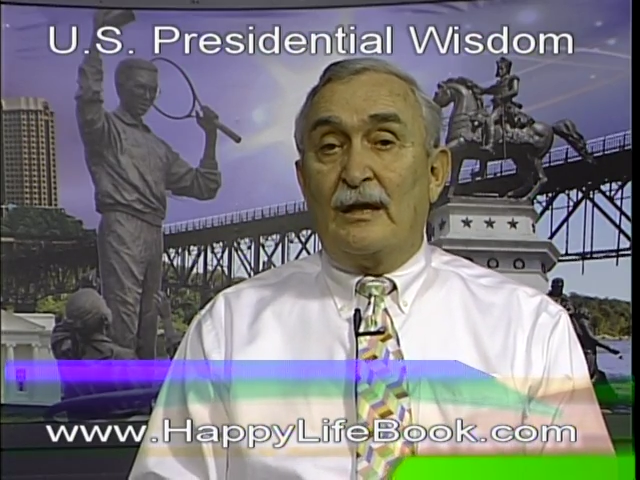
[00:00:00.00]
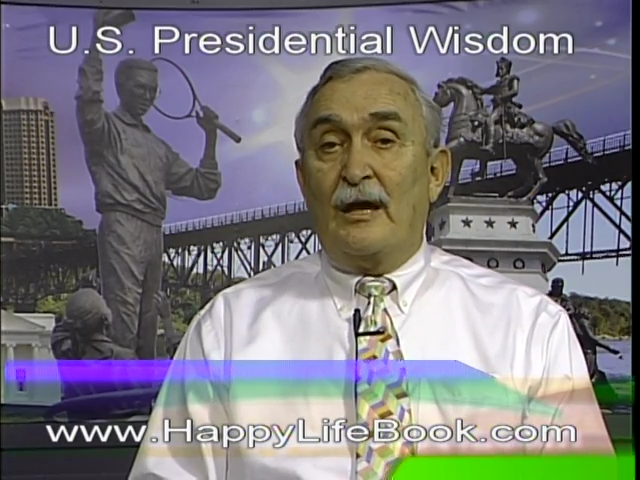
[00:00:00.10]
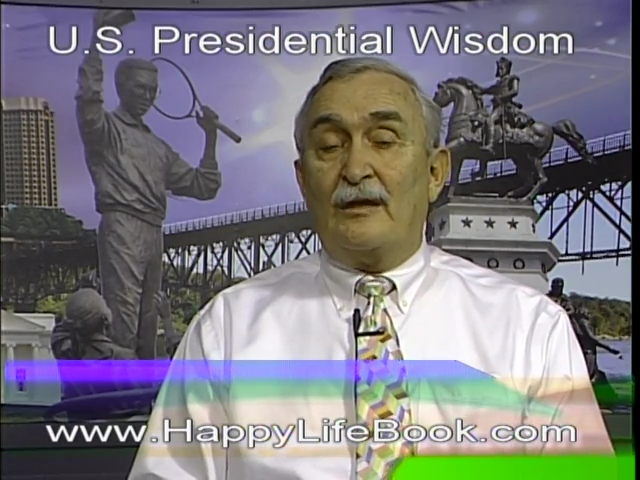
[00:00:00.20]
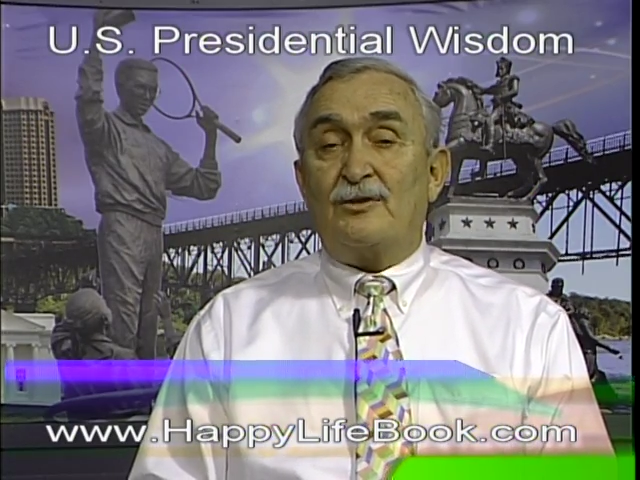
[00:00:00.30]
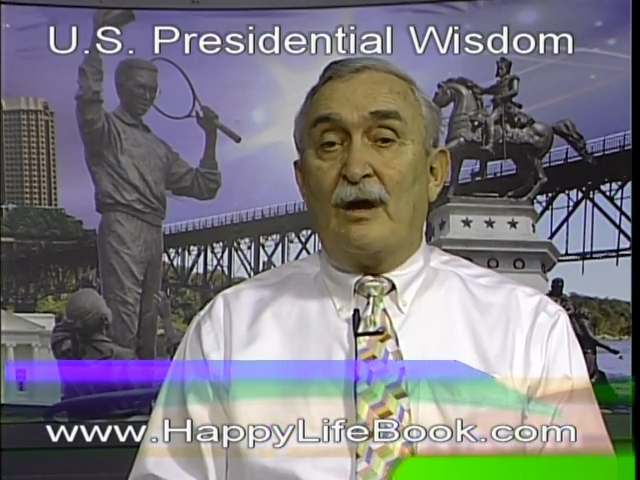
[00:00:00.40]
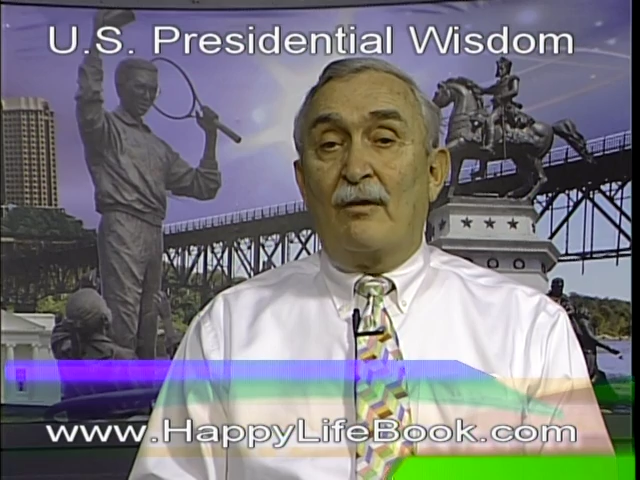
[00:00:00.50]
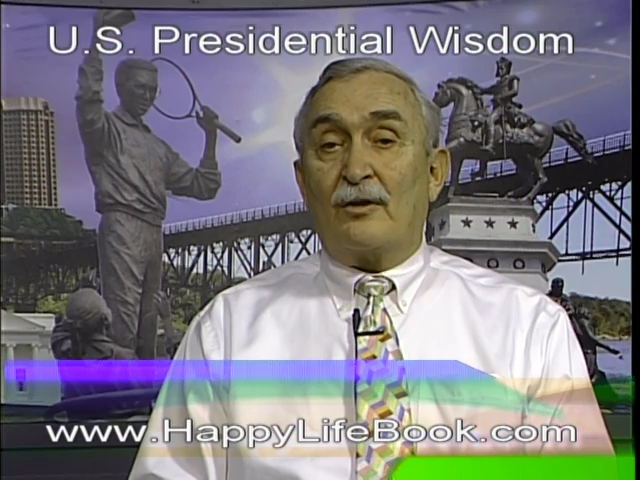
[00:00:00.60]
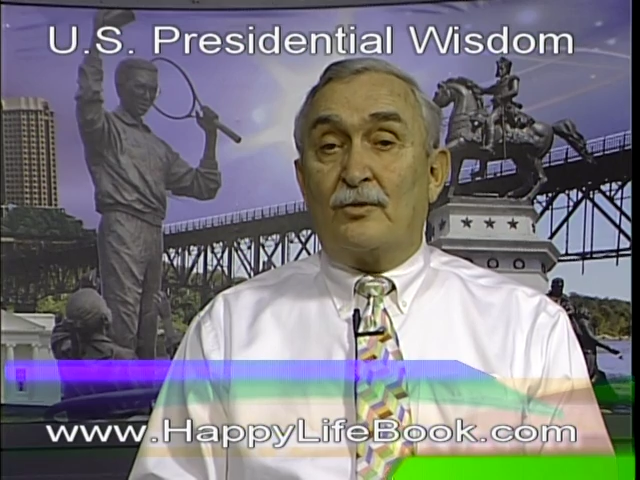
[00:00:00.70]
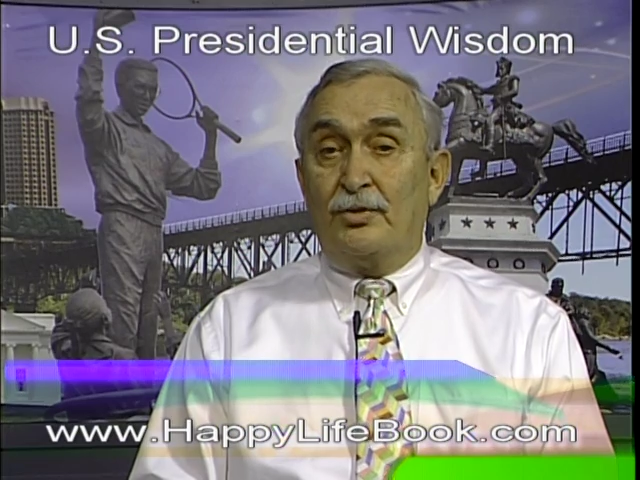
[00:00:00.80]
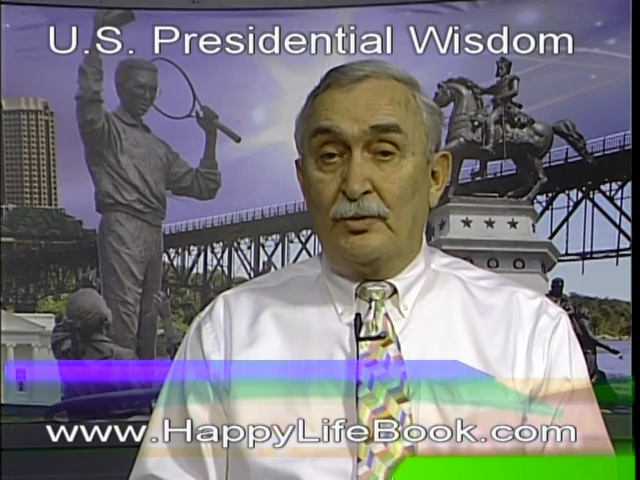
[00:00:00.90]
It's
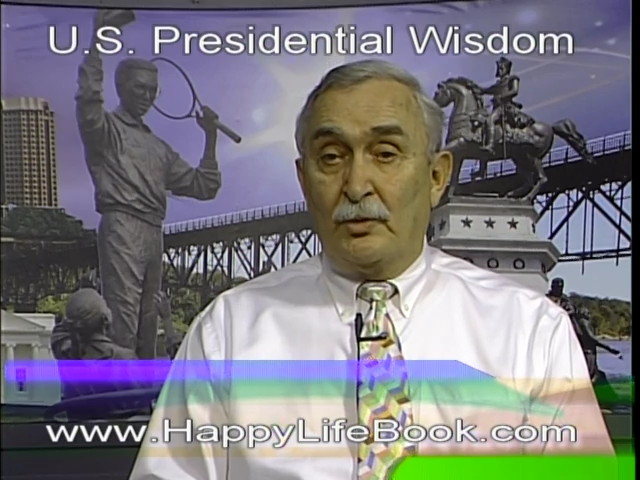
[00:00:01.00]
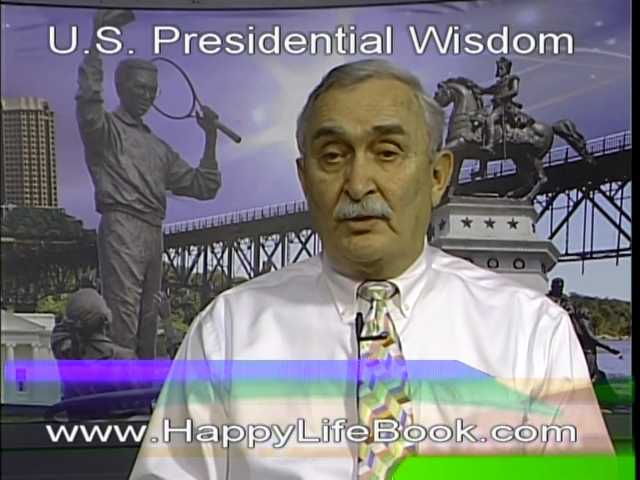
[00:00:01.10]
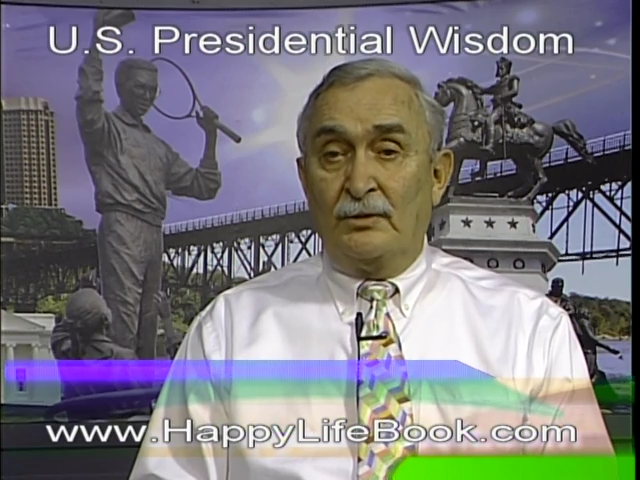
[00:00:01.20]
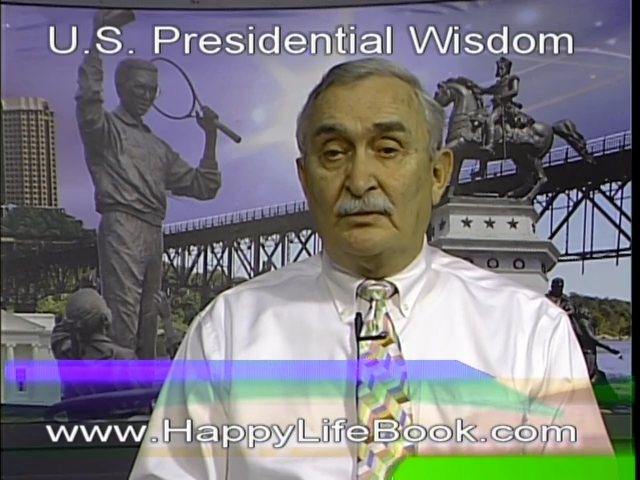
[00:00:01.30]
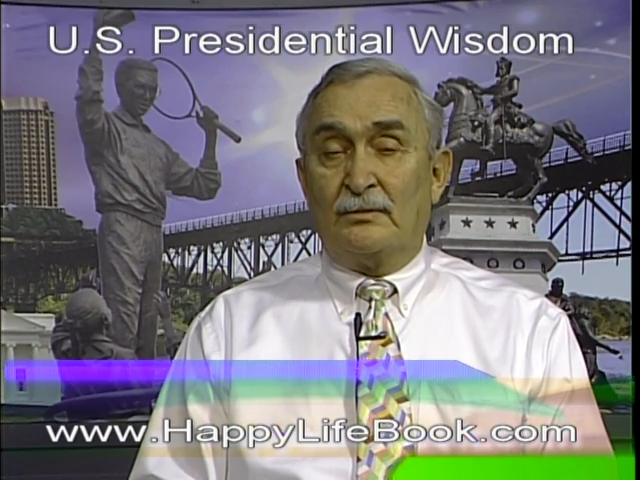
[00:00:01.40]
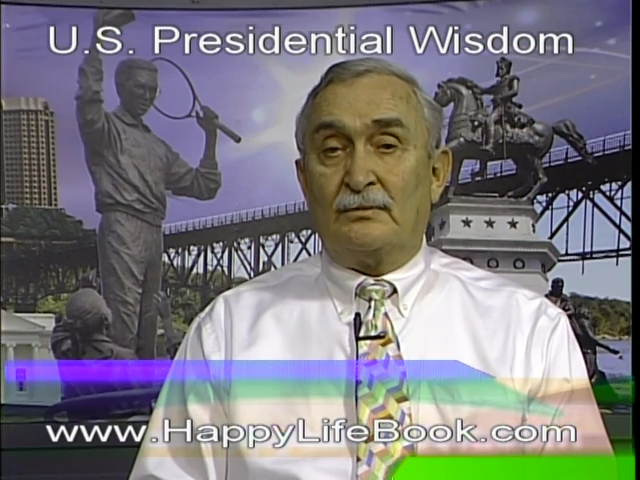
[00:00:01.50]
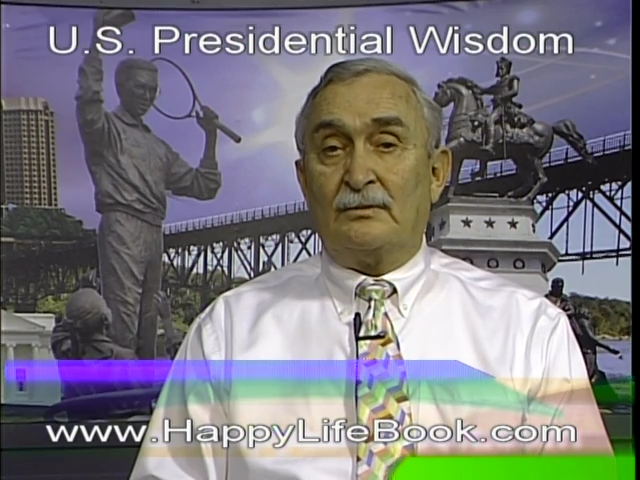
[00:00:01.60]
cruel,